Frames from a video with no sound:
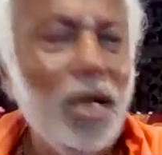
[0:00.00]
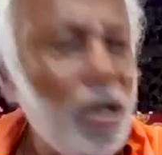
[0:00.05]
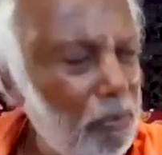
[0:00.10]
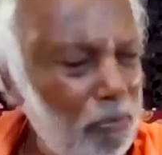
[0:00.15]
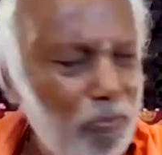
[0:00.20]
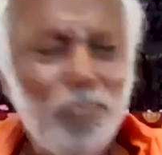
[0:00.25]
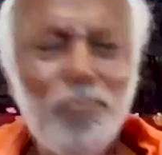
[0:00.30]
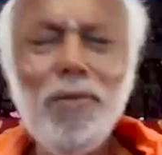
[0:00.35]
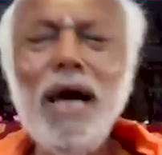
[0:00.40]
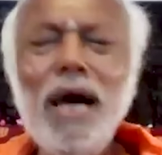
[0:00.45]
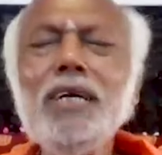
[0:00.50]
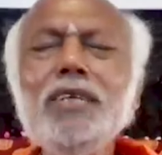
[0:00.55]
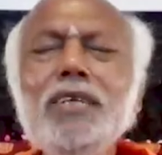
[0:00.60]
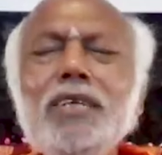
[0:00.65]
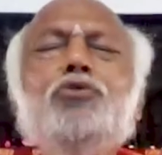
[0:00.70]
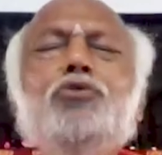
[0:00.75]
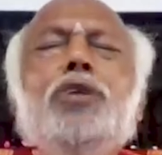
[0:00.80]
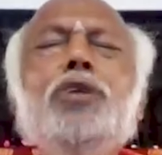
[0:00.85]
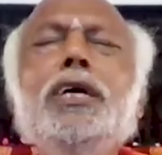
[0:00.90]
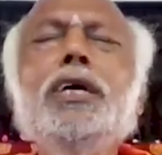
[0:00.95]
If
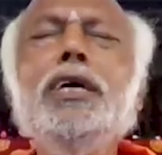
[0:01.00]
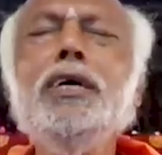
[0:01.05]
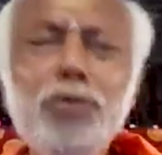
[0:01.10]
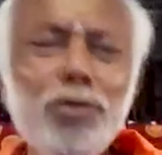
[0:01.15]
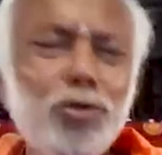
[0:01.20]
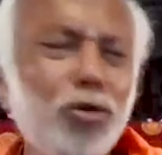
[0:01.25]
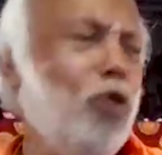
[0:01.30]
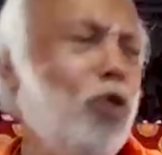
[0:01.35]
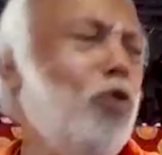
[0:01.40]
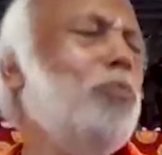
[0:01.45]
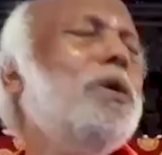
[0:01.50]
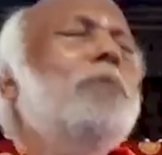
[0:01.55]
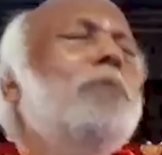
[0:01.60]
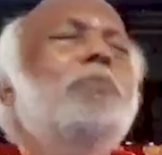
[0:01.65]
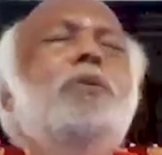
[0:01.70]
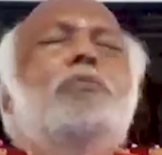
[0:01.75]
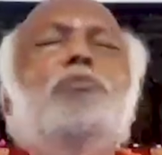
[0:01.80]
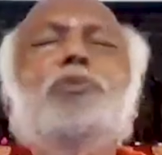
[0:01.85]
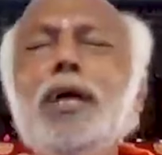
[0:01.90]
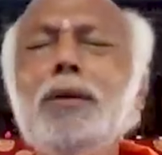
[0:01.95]
marriage today, and so
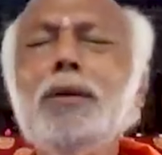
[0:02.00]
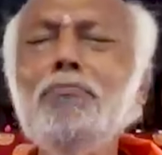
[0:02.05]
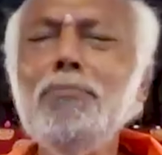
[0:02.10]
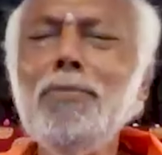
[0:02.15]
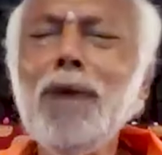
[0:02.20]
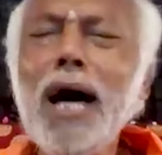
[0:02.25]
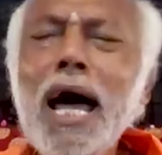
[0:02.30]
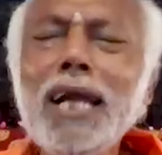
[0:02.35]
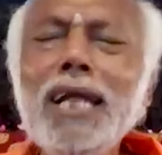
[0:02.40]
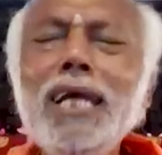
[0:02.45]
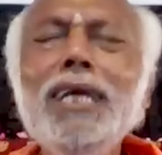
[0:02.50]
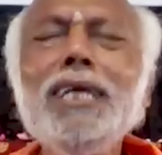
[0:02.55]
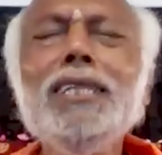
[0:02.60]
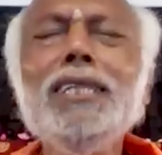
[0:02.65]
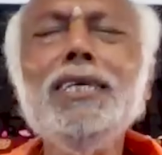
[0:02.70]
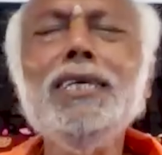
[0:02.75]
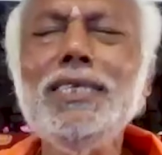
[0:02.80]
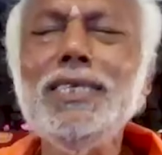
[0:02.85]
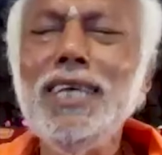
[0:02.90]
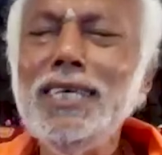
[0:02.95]
many people are
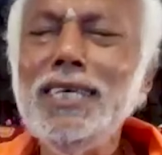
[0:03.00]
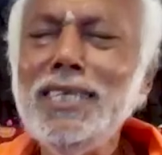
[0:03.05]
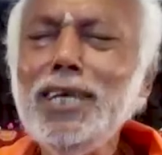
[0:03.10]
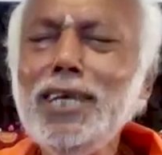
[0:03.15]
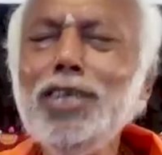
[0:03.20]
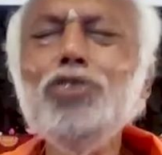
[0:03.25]
marrying these days,